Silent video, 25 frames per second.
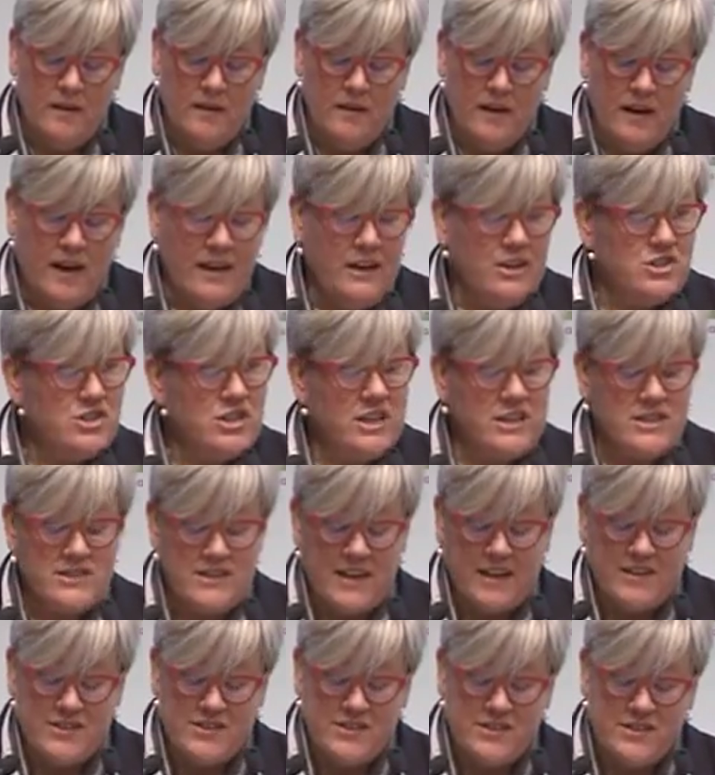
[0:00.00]
Energy
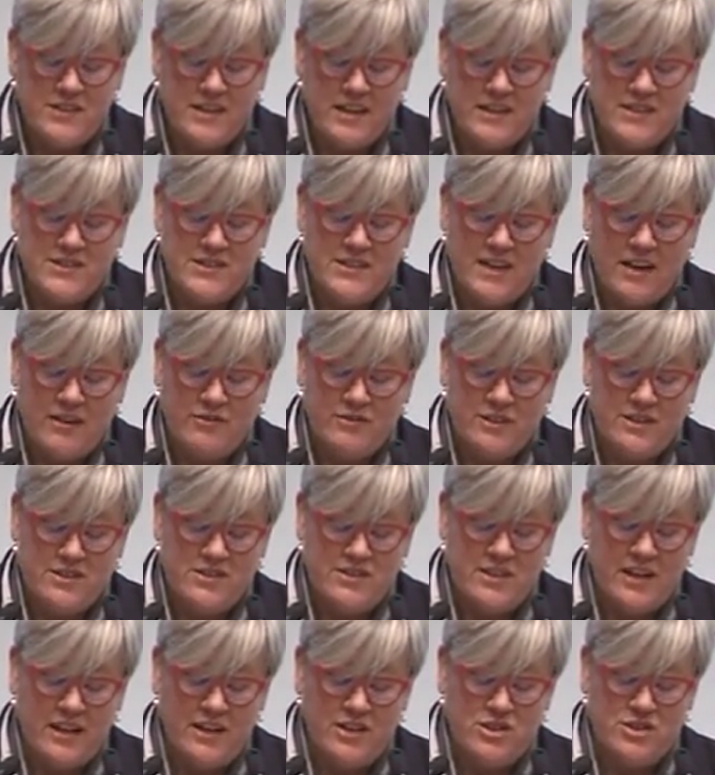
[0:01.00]
intensity in
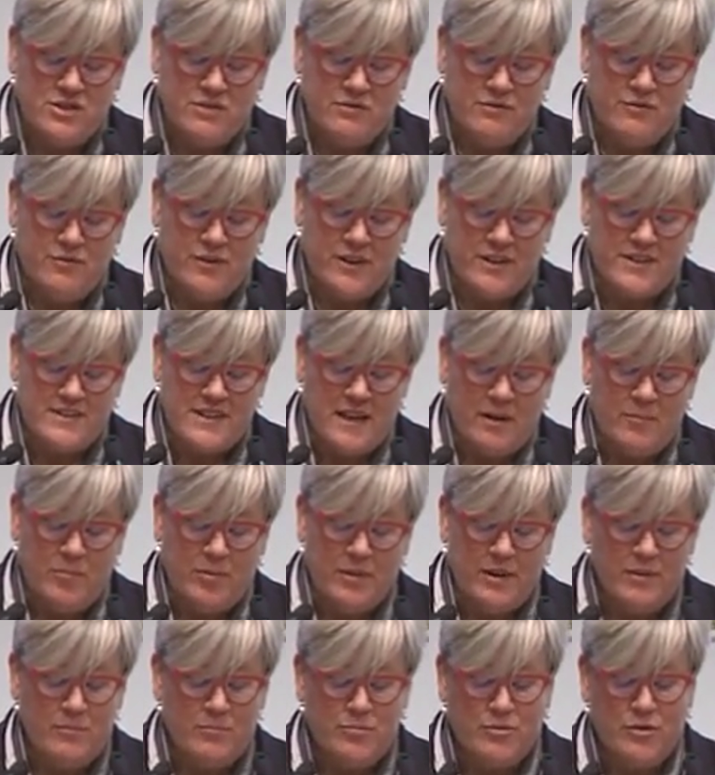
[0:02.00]
Southeast Asia, for
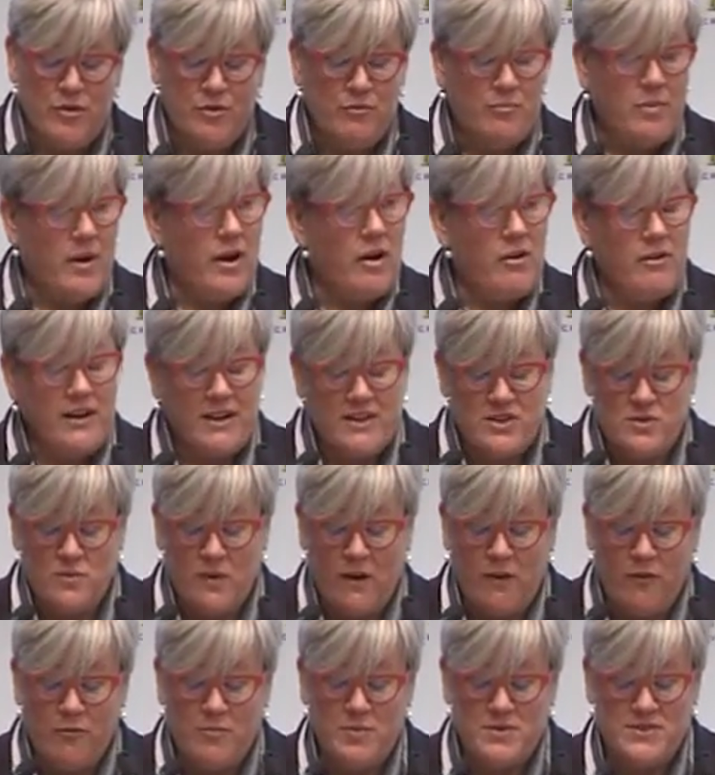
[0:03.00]
example, improved by only
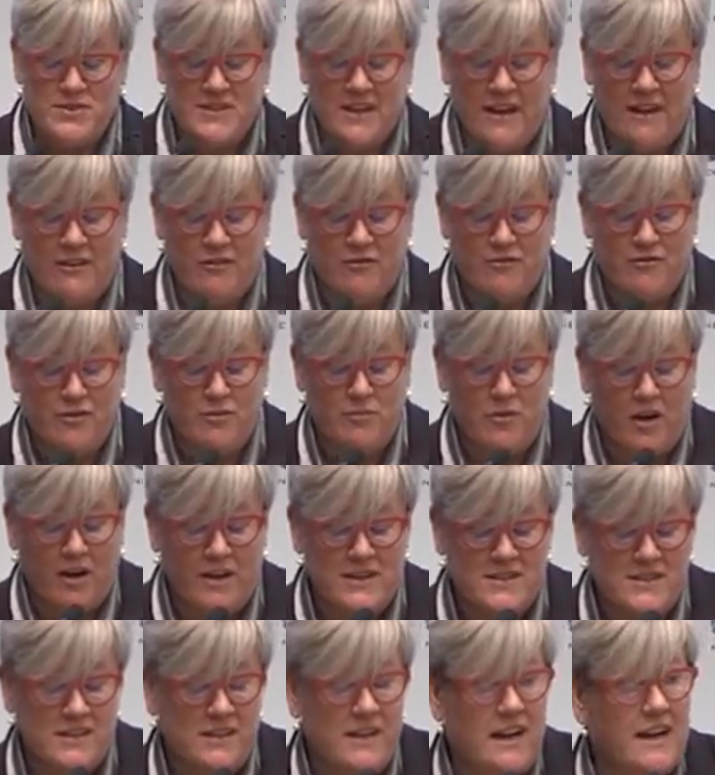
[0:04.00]
12% from
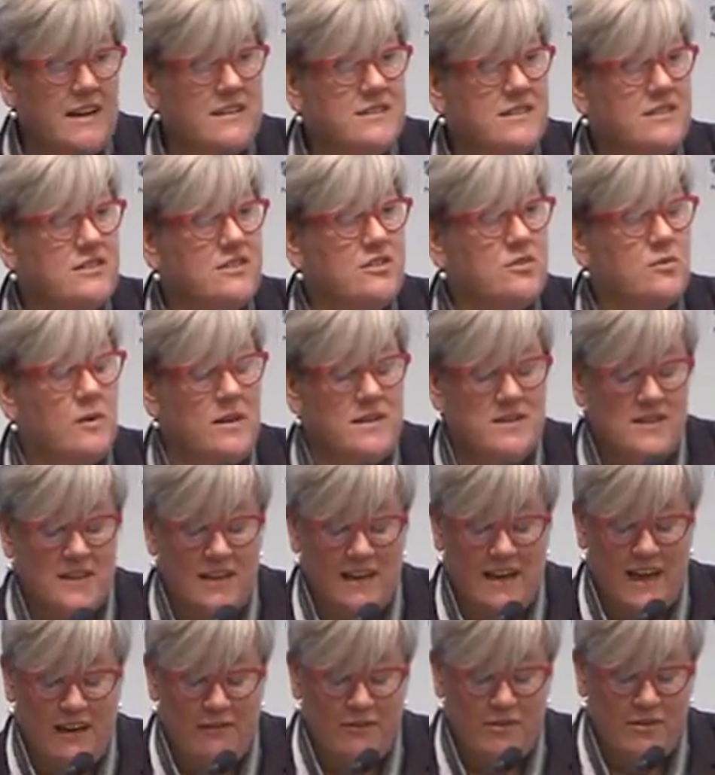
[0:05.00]
1980 to
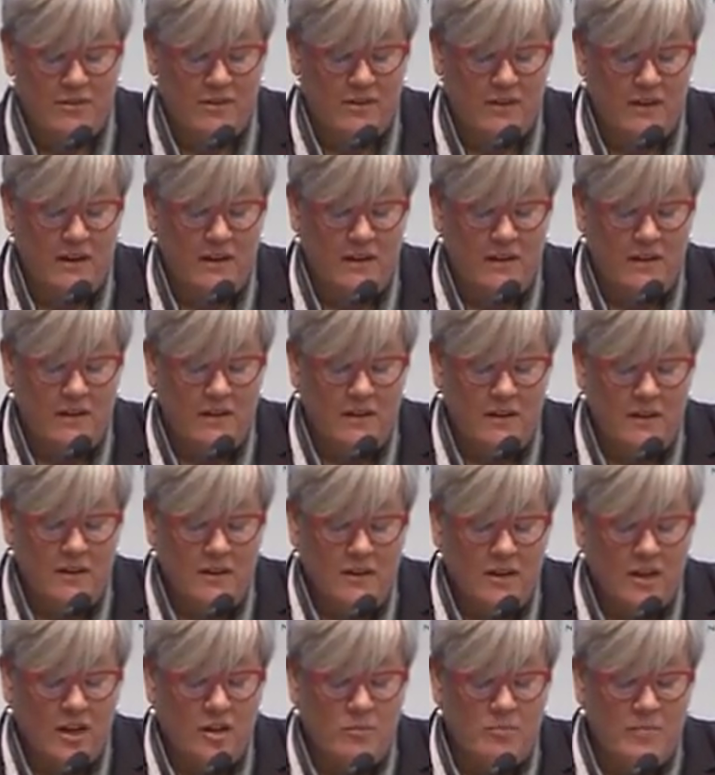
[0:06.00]
2011,
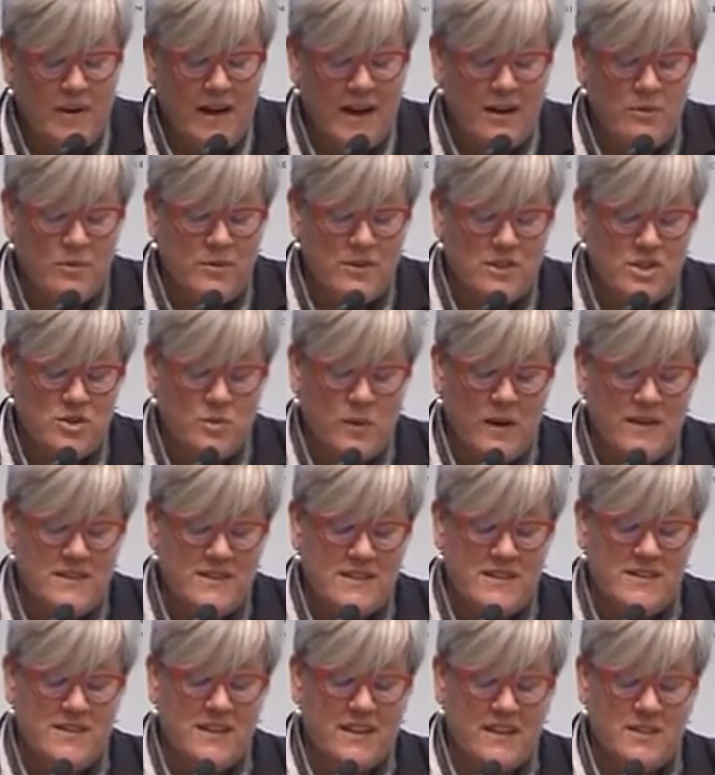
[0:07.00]
compared with a
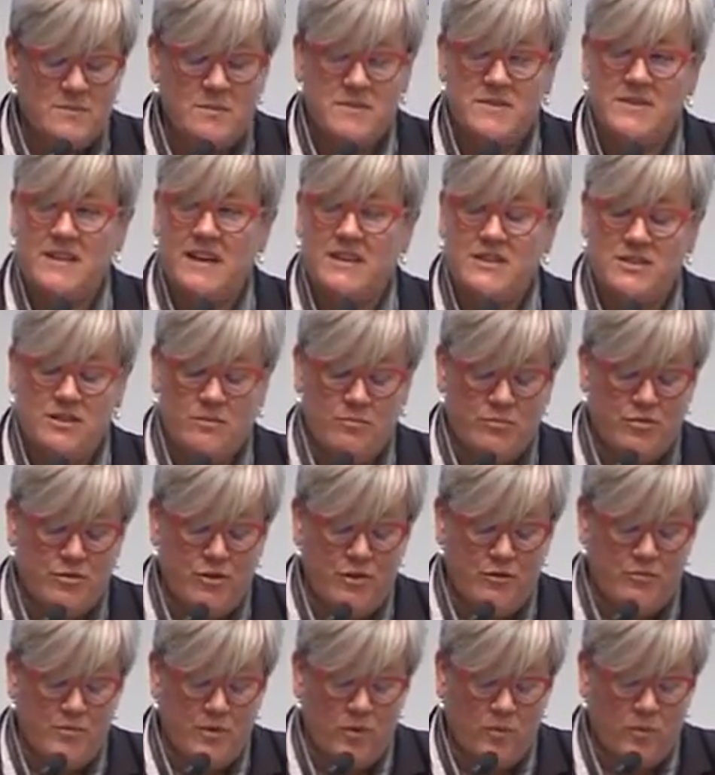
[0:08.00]
26%
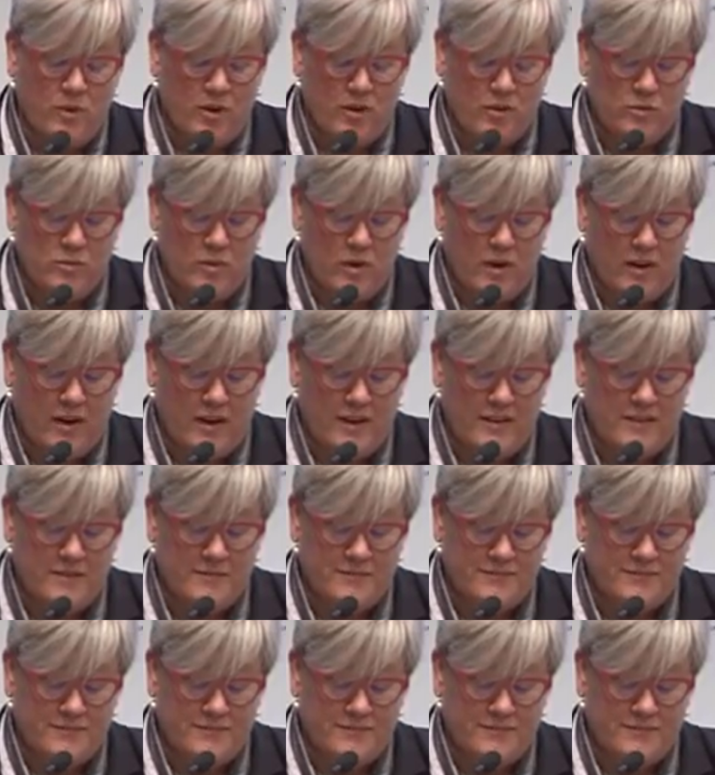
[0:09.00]
improvement worldwide.